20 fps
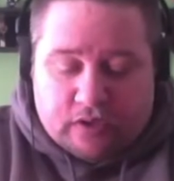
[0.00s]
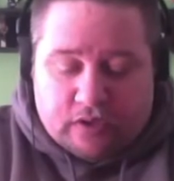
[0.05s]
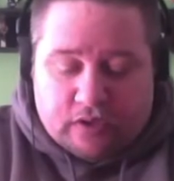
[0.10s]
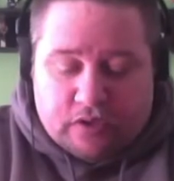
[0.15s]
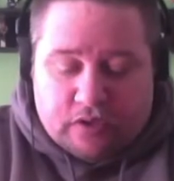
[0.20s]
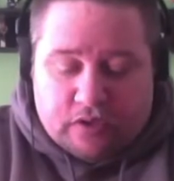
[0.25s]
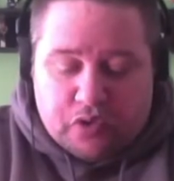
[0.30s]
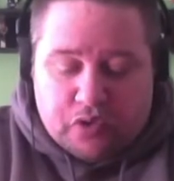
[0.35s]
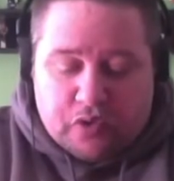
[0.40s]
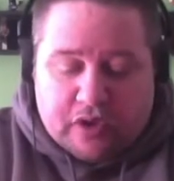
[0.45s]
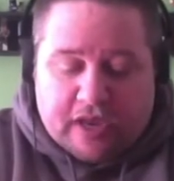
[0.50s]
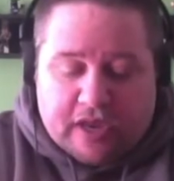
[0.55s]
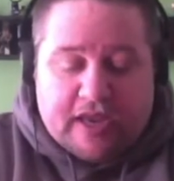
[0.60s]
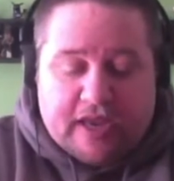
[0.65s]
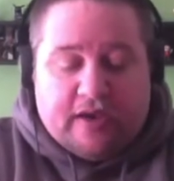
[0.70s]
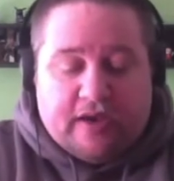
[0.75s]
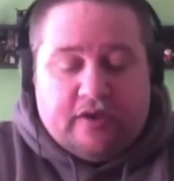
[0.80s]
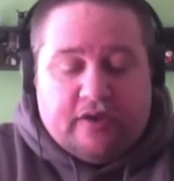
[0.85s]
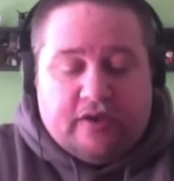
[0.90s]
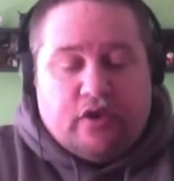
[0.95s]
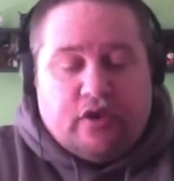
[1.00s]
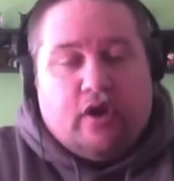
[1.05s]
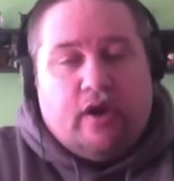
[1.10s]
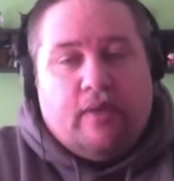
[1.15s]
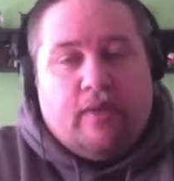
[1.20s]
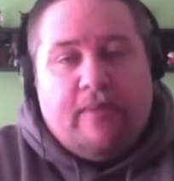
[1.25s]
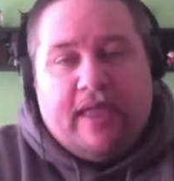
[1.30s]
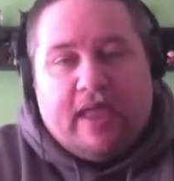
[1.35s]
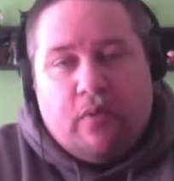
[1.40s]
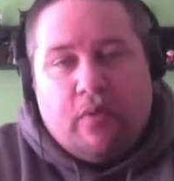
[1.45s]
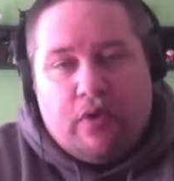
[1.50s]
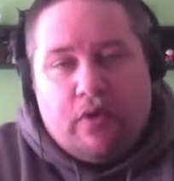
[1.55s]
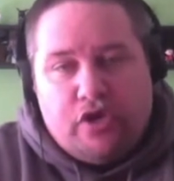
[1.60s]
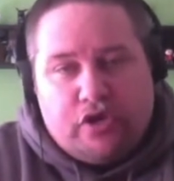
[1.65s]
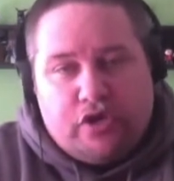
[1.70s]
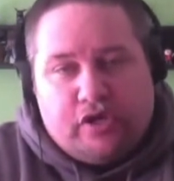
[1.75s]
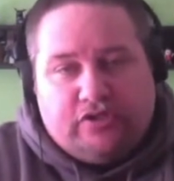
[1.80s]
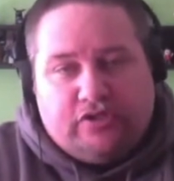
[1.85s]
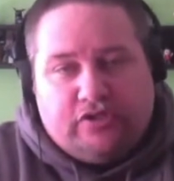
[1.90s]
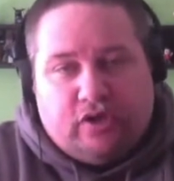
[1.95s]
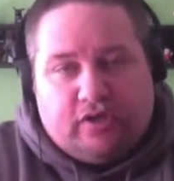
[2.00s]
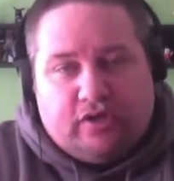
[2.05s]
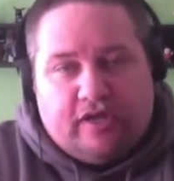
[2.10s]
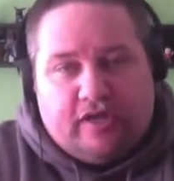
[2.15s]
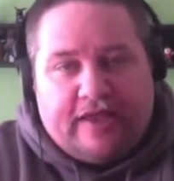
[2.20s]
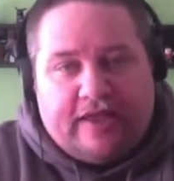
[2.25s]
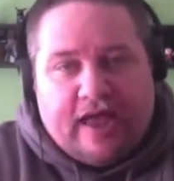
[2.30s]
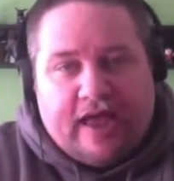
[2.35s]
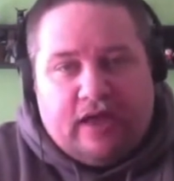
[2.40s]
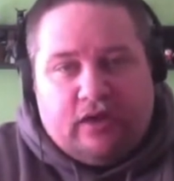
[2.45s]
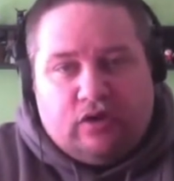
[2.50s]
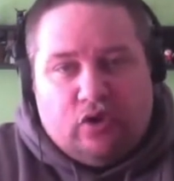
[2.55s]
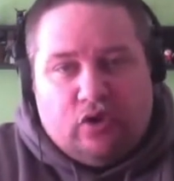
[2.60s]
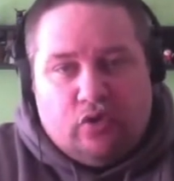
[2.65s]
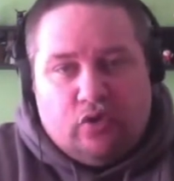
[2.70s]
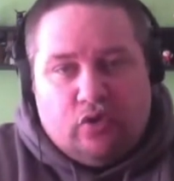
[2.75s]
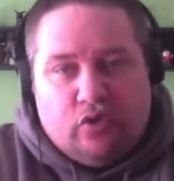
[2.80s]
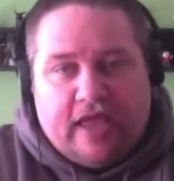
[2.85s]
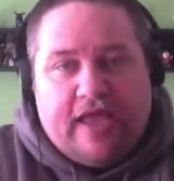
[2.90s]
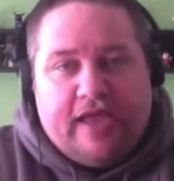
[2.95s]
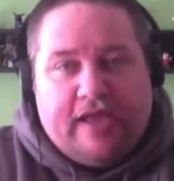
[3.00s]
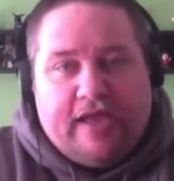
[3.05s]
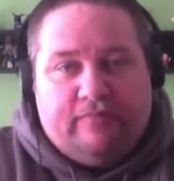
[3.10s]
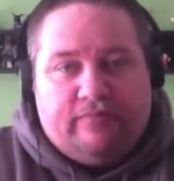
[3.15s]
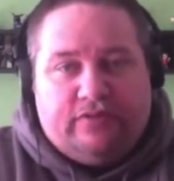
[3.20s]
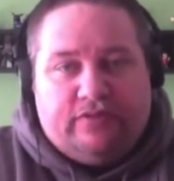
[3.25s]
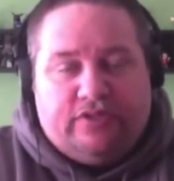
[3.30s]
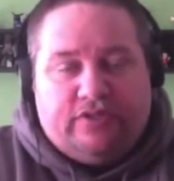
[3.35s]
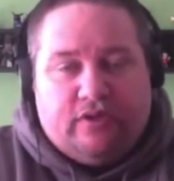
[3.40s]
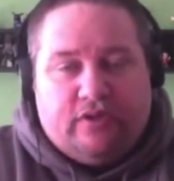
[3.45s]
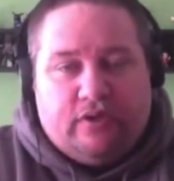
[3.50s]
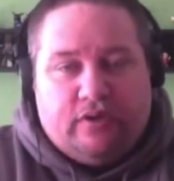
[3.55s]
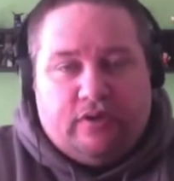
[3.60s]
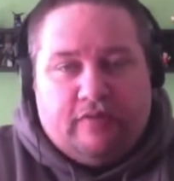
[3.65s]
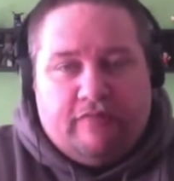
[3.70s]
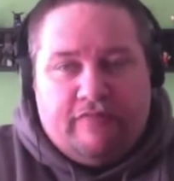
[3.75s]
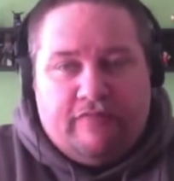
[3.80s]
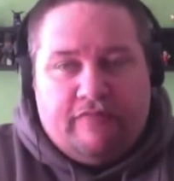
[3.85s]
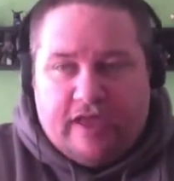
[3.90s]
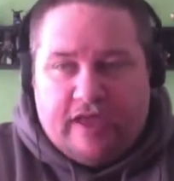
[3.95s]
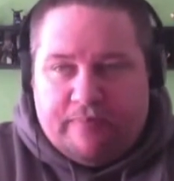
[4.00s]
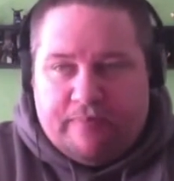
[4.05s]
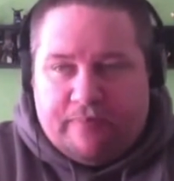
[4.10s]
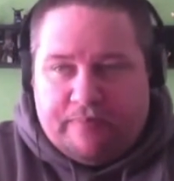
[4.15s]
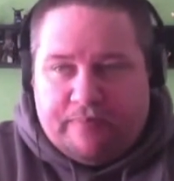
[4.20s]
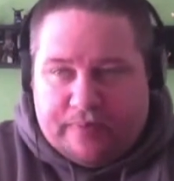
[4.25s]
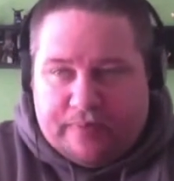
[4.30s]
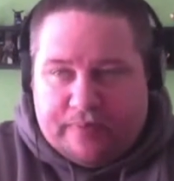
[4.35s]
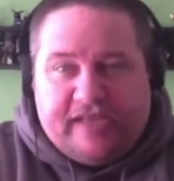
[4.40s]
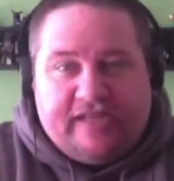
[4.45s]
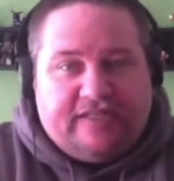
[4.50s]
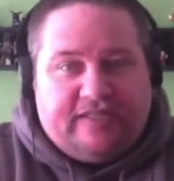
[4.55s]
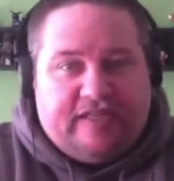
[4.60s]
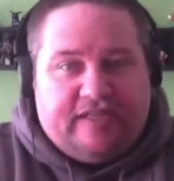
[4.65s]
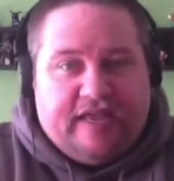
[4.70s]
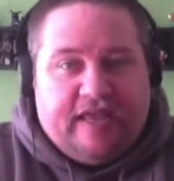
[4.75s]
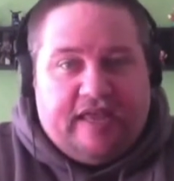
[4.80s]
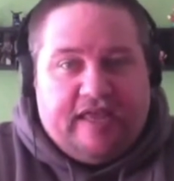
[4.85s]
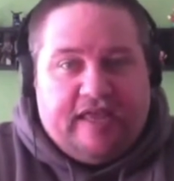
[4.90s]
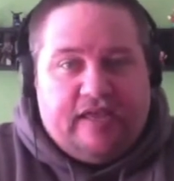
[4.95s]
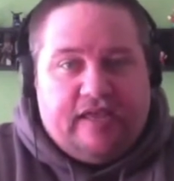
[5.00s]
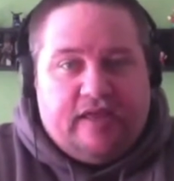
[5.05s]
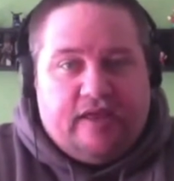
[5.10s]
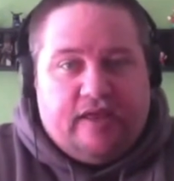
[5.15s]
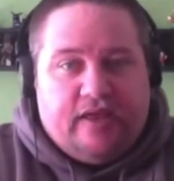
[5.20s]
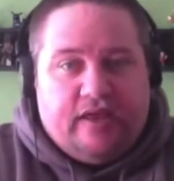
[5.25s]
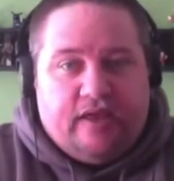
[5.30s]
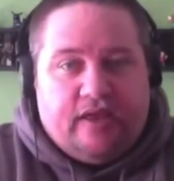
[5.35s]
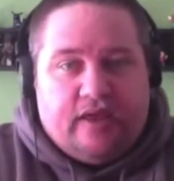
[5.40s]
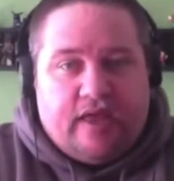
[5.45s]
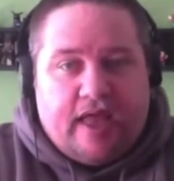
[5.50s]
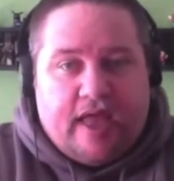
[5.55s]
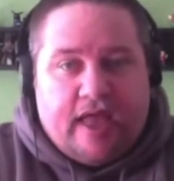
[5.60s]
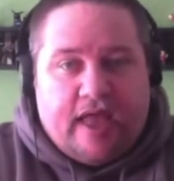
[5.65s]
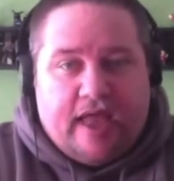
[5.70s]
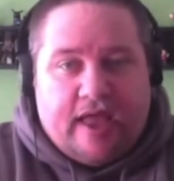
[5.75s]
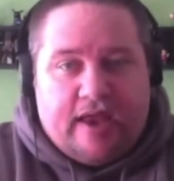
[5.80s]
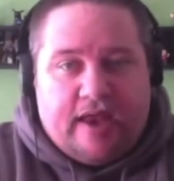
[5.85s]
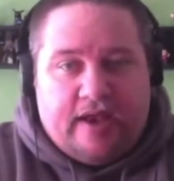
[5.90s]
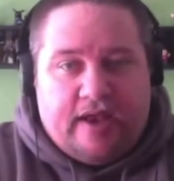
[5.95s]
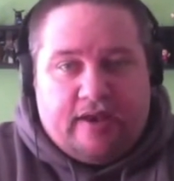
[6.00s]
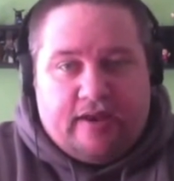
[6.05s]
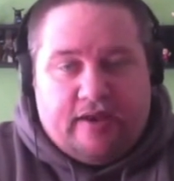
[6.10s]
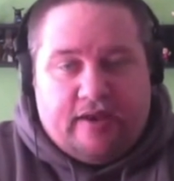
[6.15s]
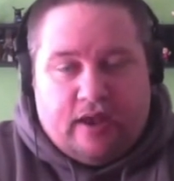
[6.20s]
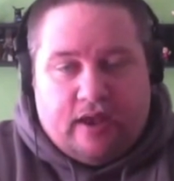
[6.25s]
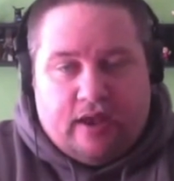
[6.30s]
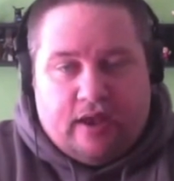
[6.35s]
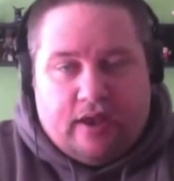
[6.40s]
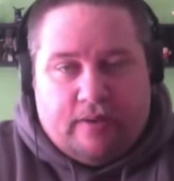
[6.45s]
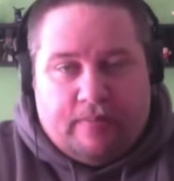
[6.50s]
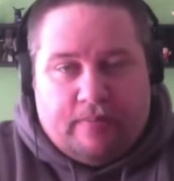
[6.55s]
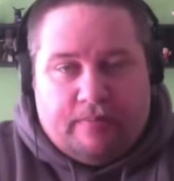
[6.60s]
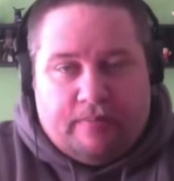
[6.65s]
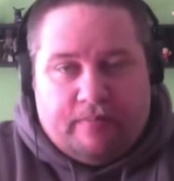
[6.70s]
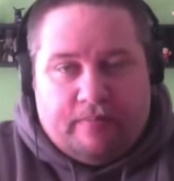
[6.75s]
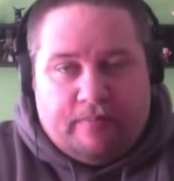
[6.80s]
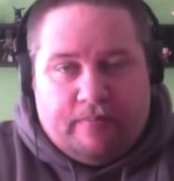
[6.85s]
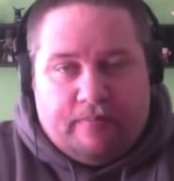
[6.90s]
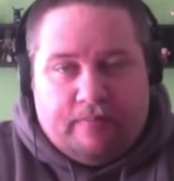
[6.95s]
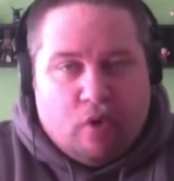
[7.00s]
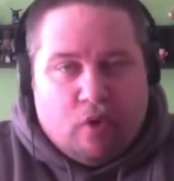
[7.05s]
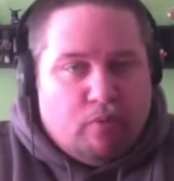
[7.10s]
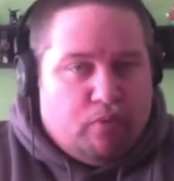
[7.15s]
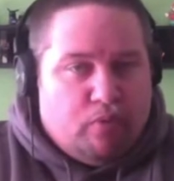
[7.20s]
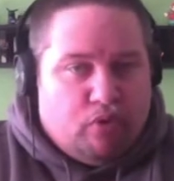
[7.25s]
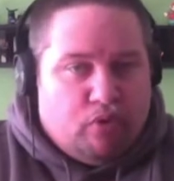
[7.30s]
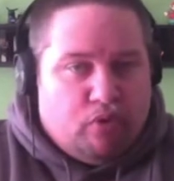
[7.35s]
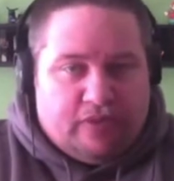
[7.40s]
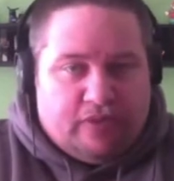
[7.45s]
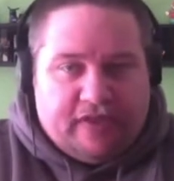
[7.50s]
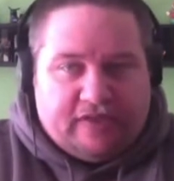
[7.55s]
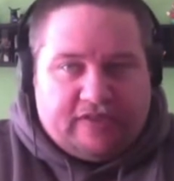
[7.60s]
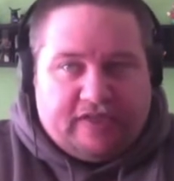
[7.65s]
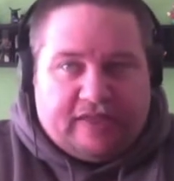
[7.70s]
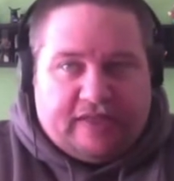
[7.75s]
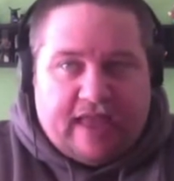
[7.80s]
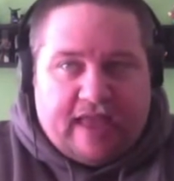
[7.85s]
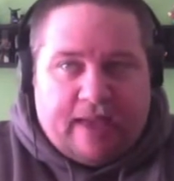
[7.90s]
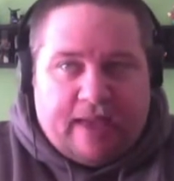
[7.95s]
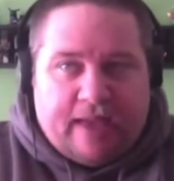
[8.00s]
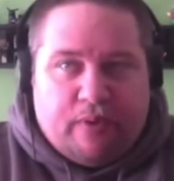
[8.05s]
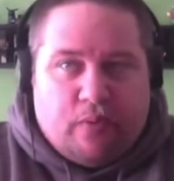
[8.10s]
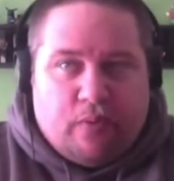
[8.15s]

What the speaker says: going to make it where you can start to download games via PC and mobile and things like that.